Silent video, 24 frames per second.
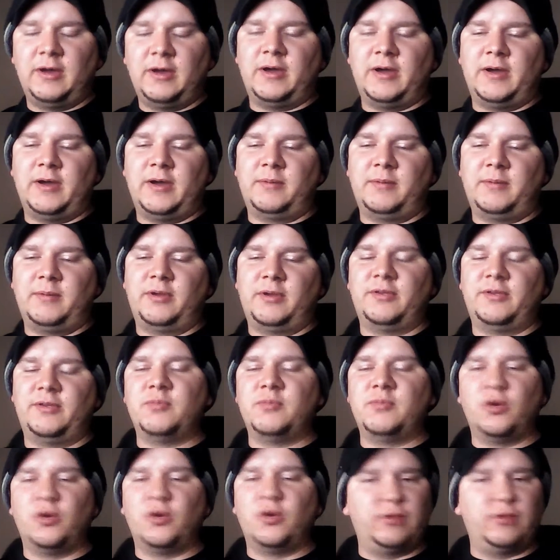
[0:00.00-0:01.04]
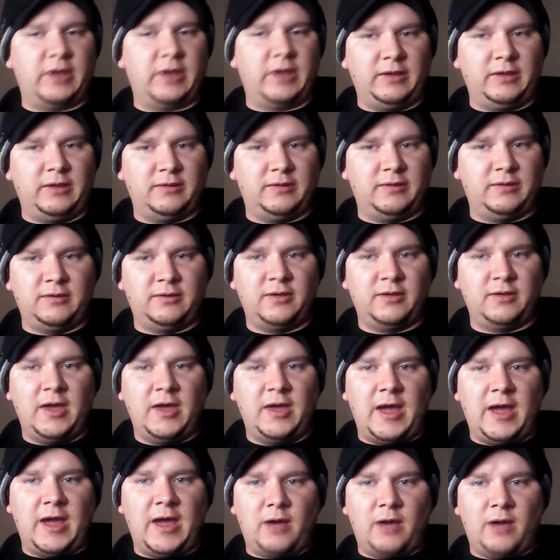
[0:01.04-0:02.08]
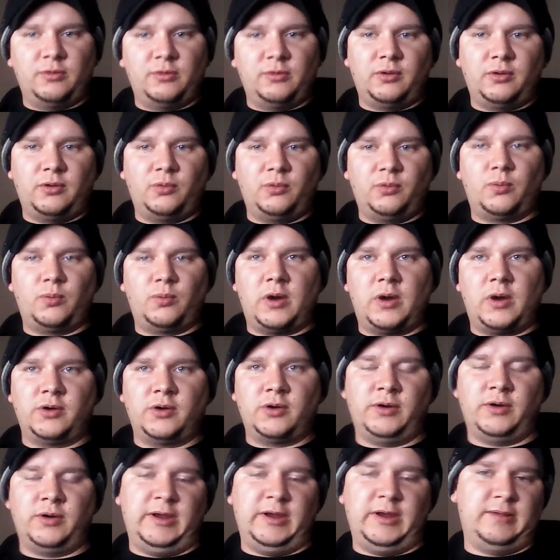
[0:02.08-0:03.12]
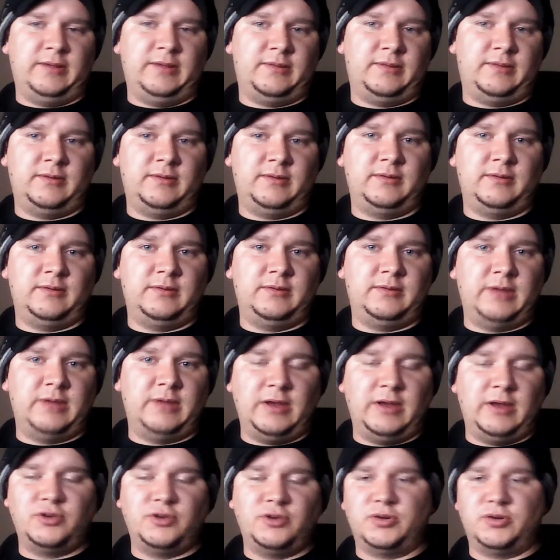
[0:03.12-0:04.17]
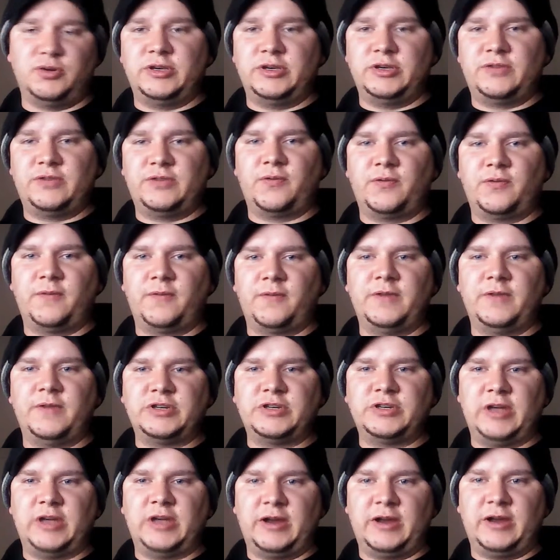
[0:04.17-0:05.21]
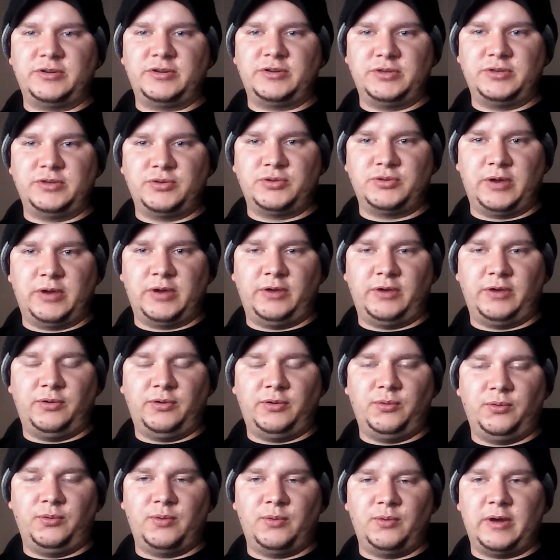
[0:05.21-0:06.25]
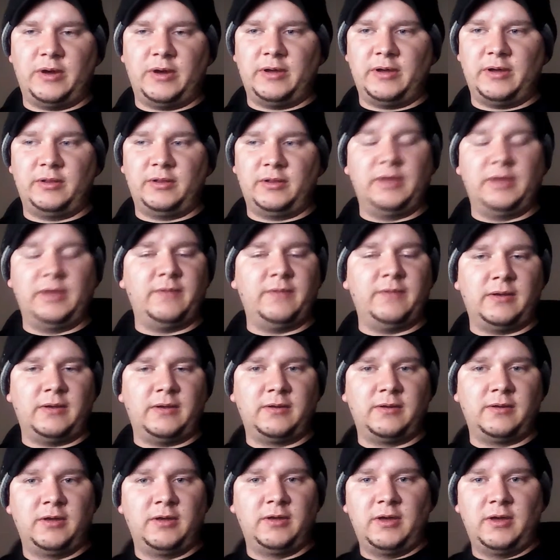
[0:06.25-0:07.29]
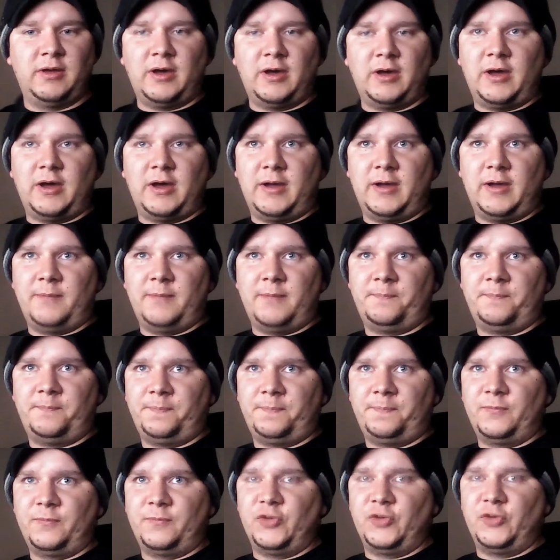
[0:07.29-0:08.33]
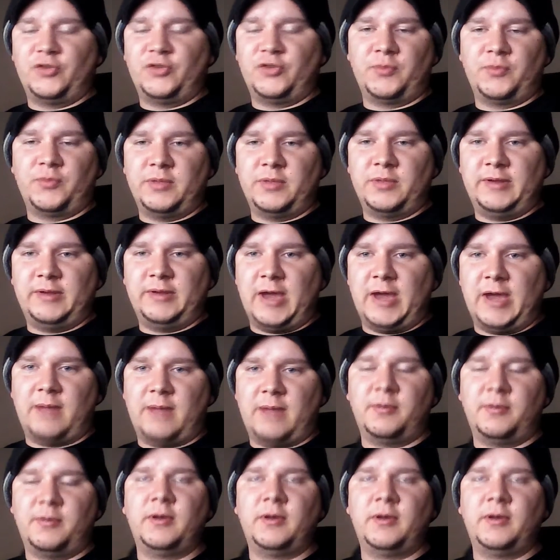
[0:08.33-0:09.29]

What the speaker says: Because in most cases, household water is dangerous for fish to actually try to live in, just from the tap.